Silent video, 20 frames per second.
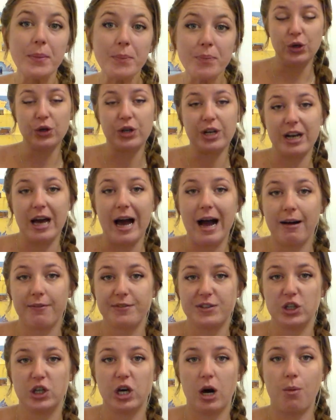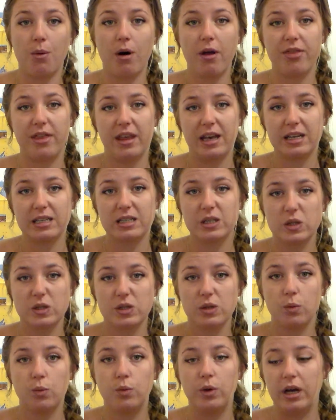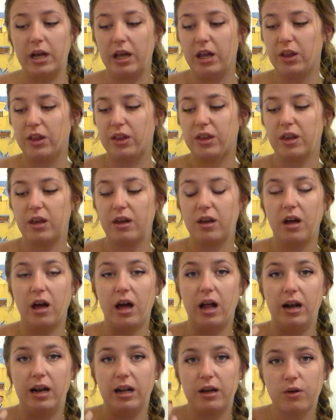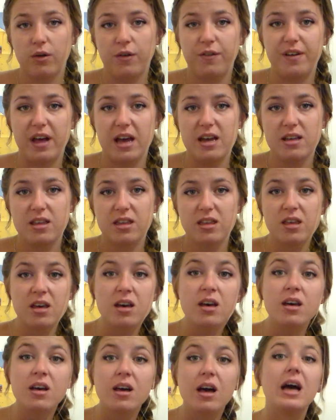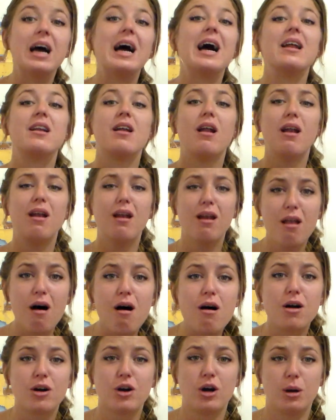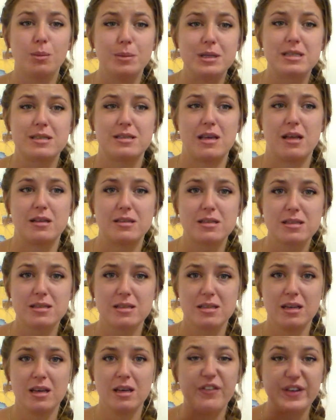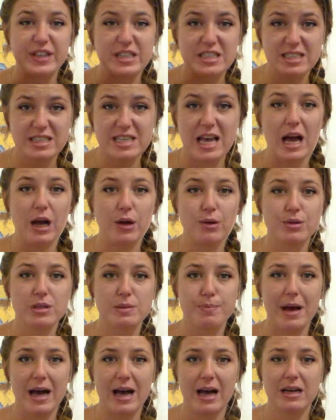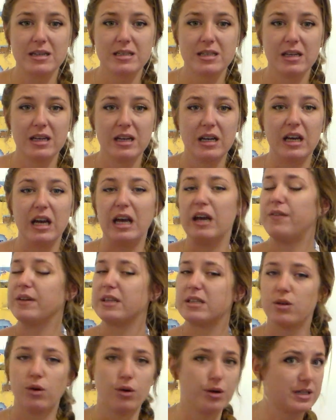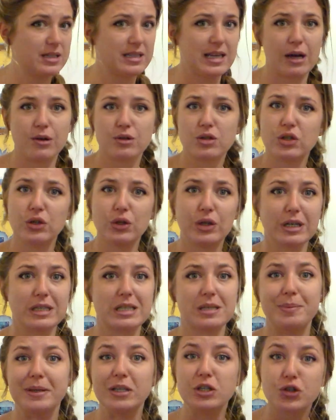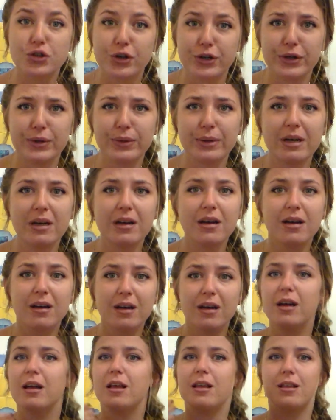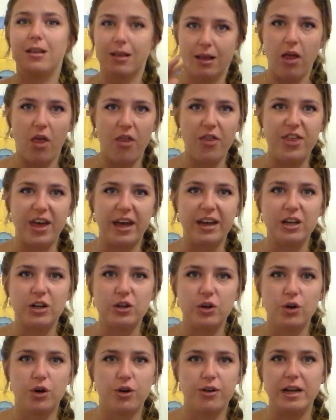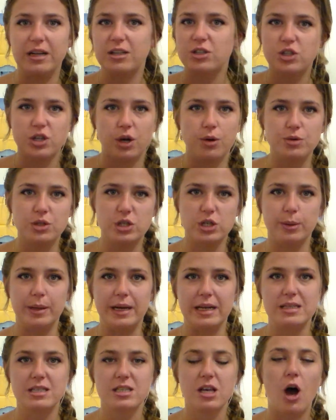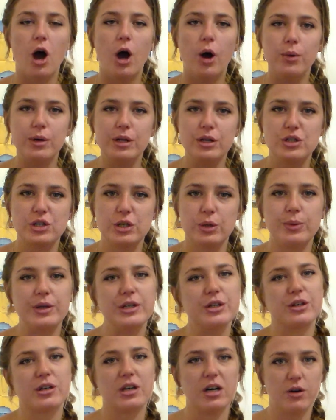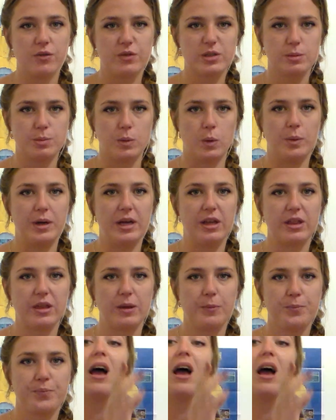You're gonna have to go on this with a little faith and a lot of common sense. If it sounds bad, or it sounds too good to be true, then ignore it, don't do it. Only do what you're comfortable with.